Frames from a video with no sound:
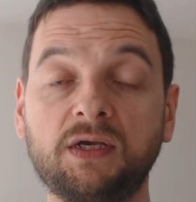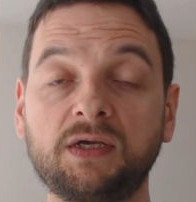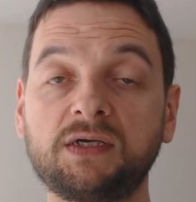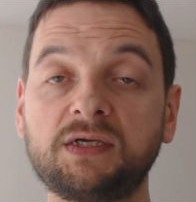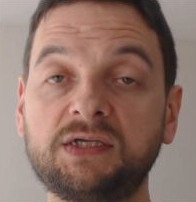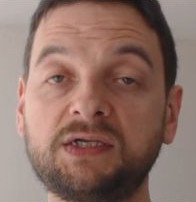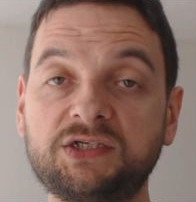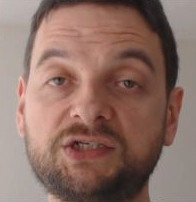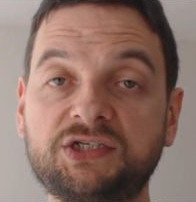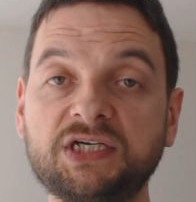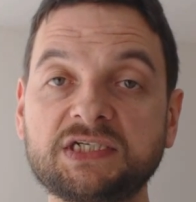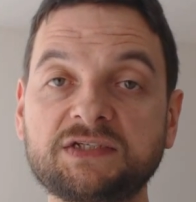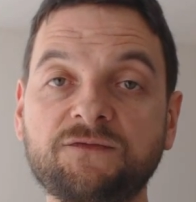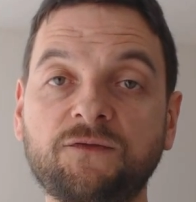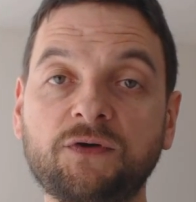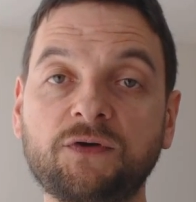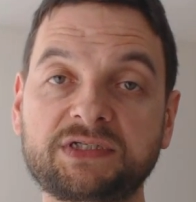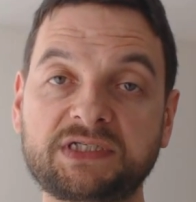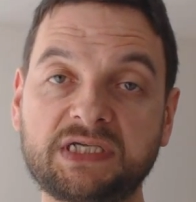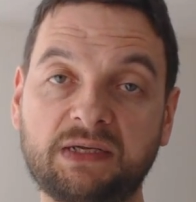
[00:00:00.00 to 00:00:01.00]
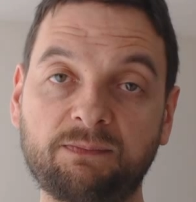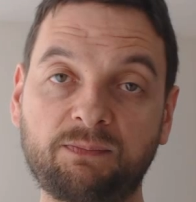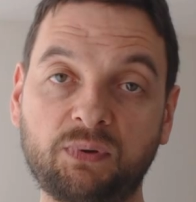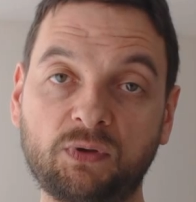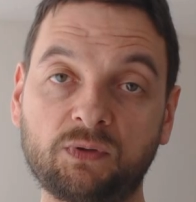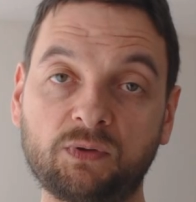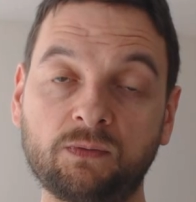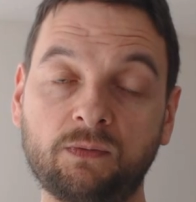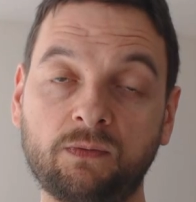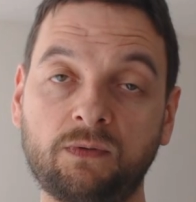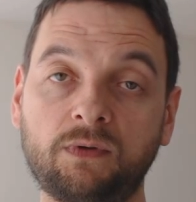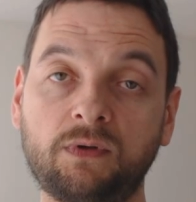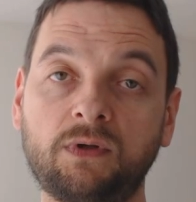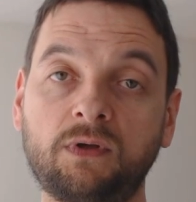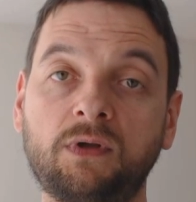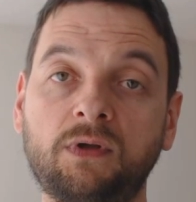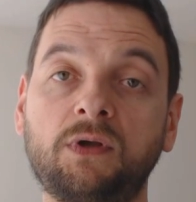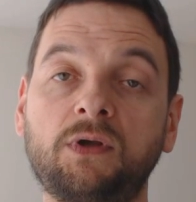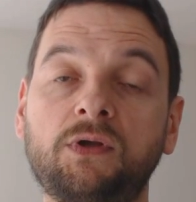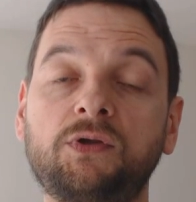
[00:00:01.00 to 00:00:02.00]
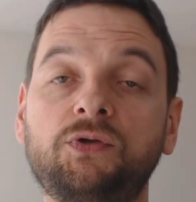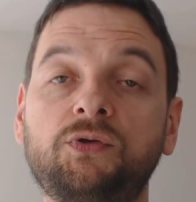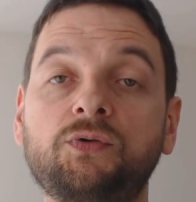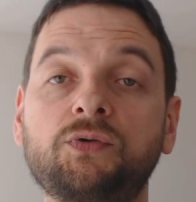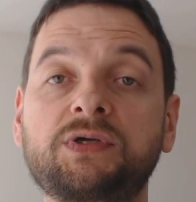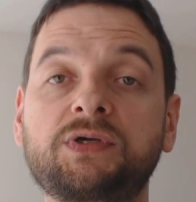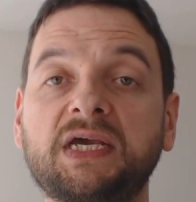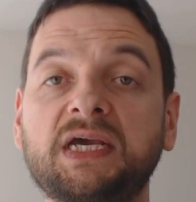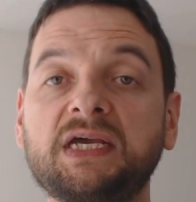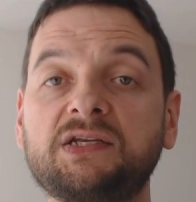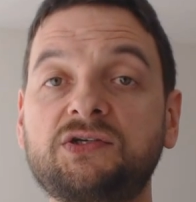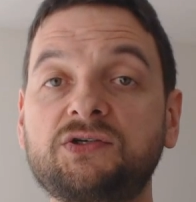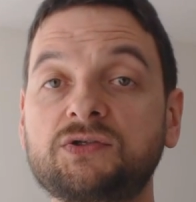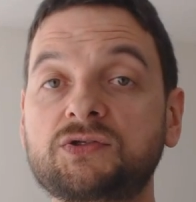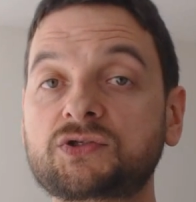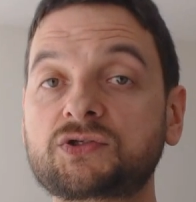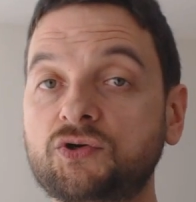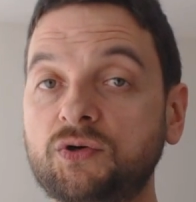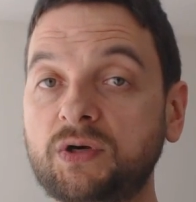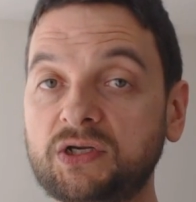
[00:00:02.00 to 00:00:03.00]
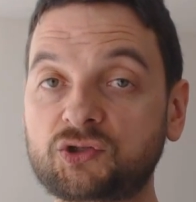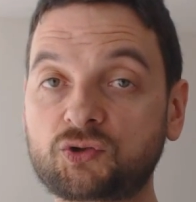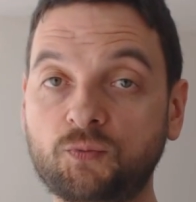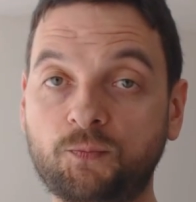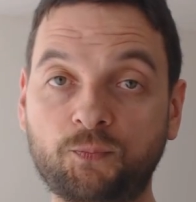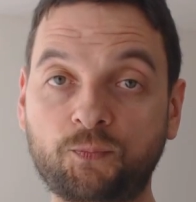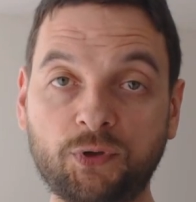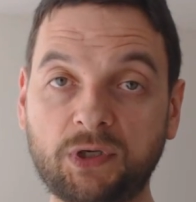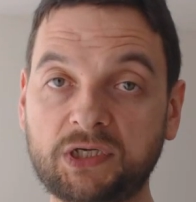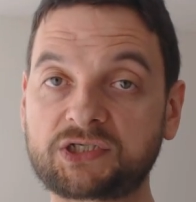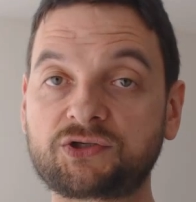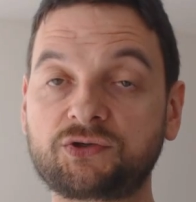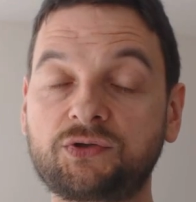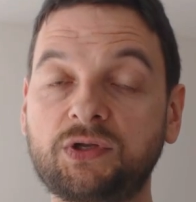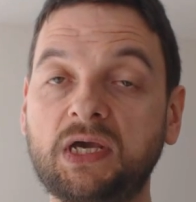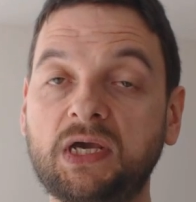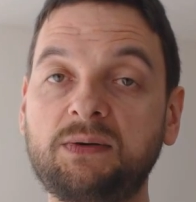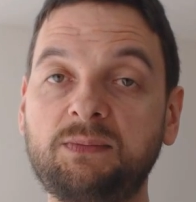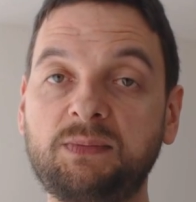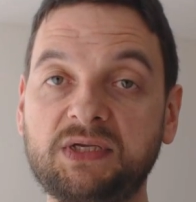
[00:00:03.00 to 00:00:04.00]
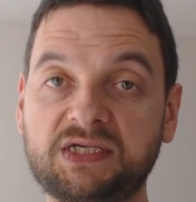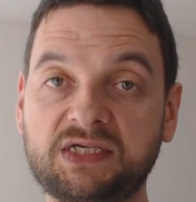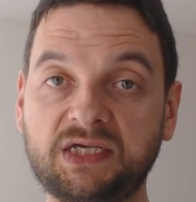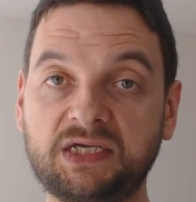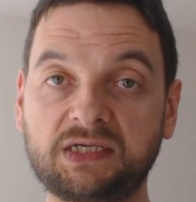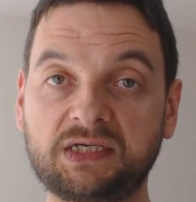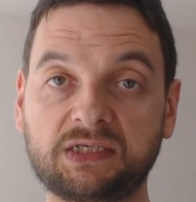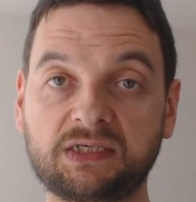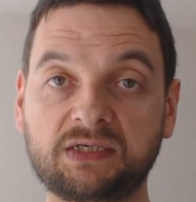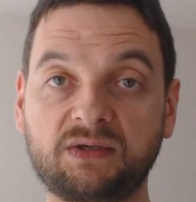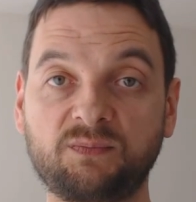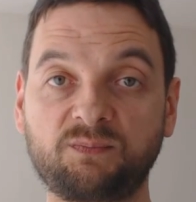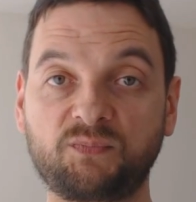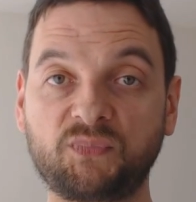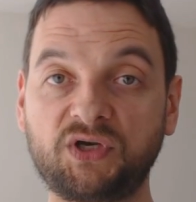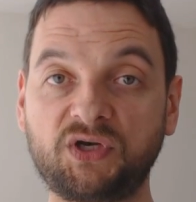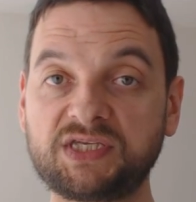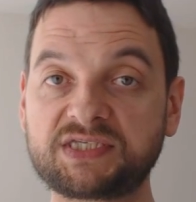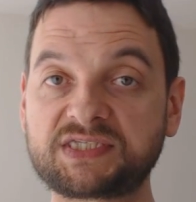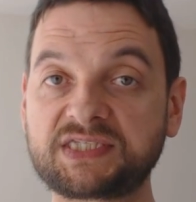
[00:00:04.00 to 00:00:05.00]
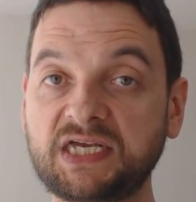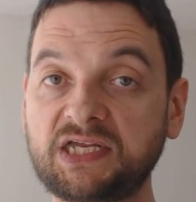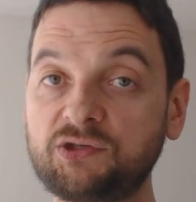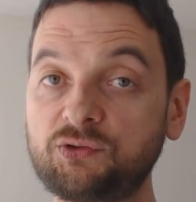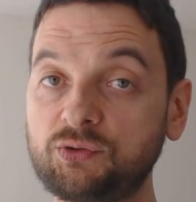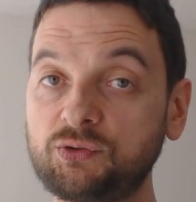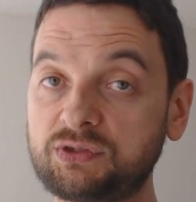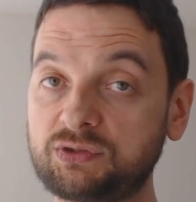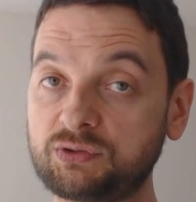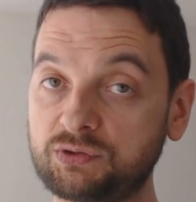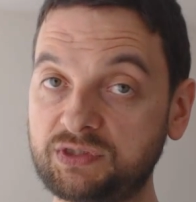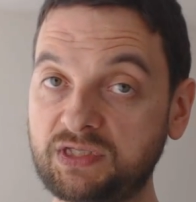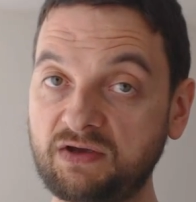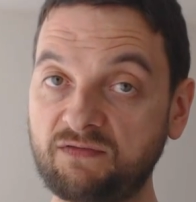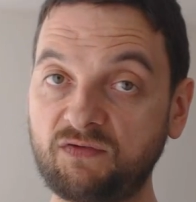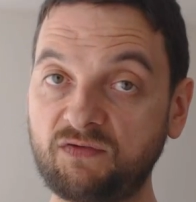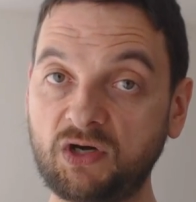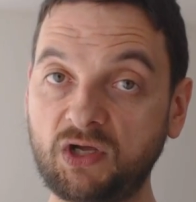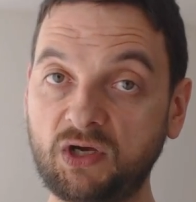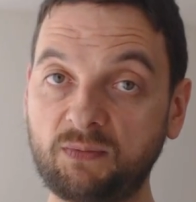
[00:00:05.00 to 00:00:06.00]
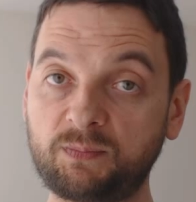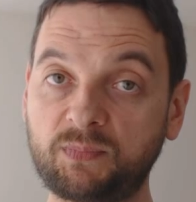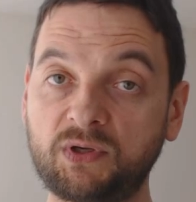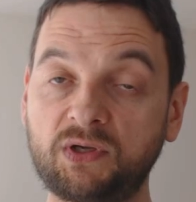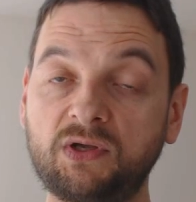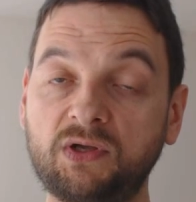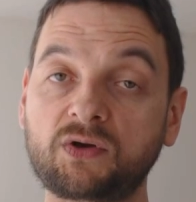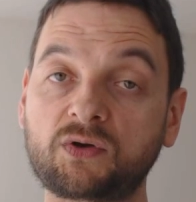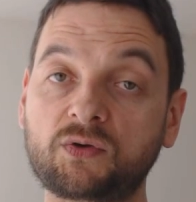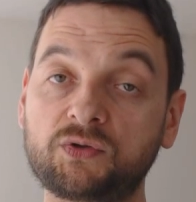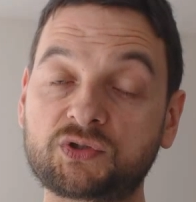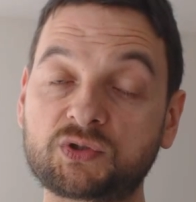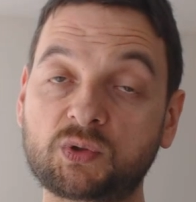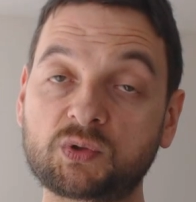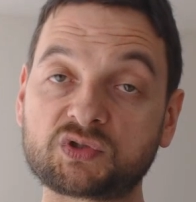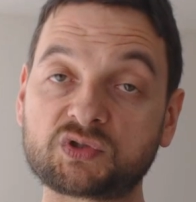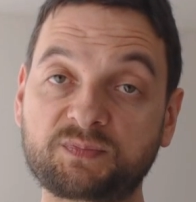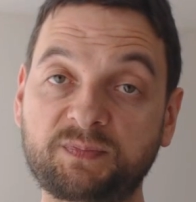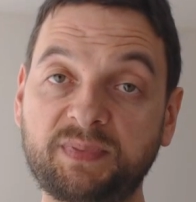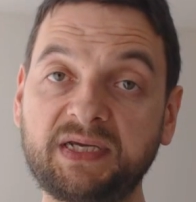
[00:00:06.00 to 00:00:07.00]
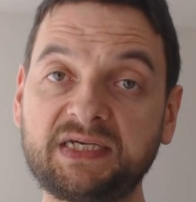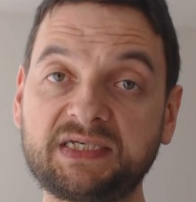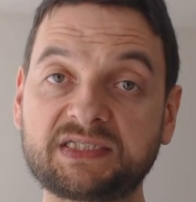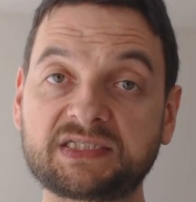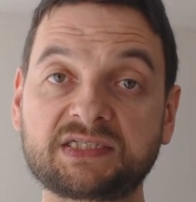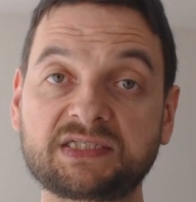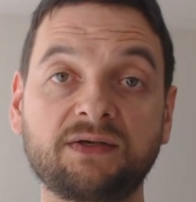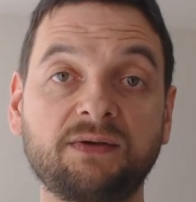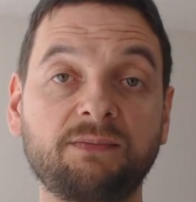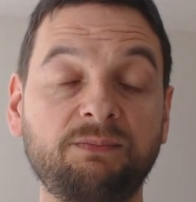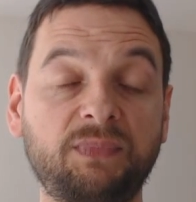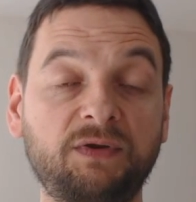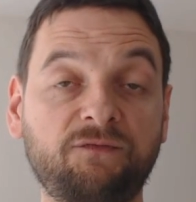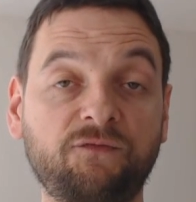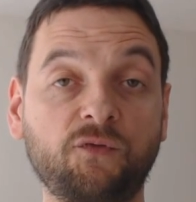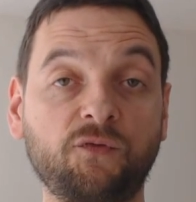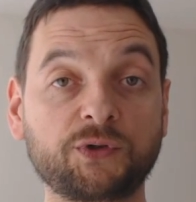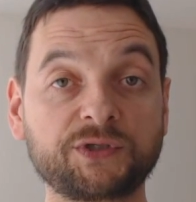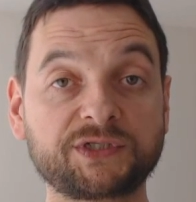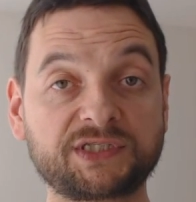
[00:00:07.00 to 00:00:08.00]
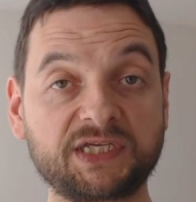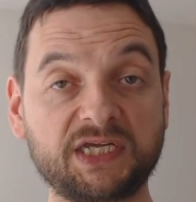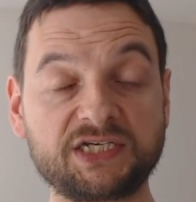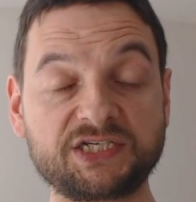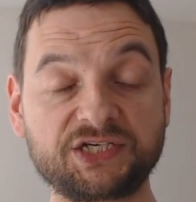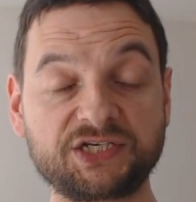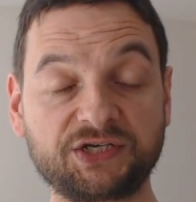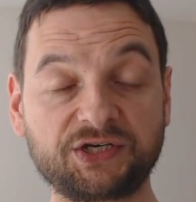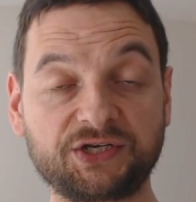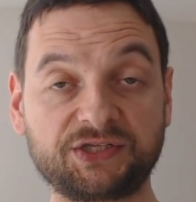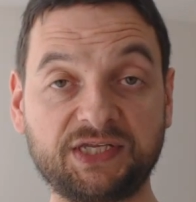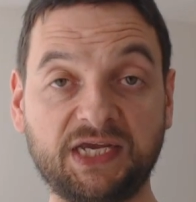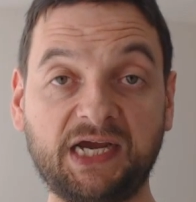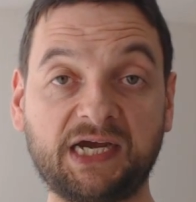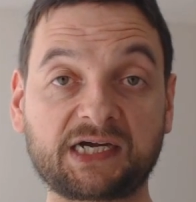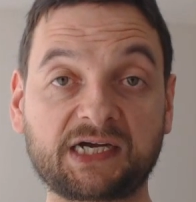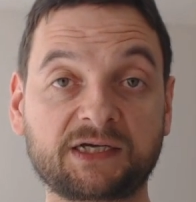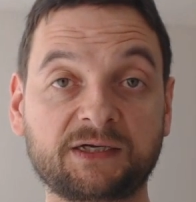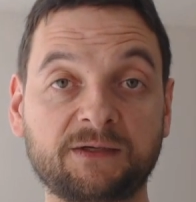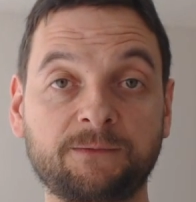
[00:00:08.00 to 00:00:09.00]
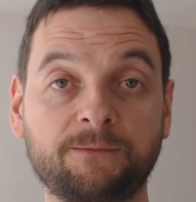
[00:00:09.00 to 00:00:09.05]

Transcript: In chess, for example, you can't just try to pressure the enemy king, but instead you need to develop control space before staging an attack.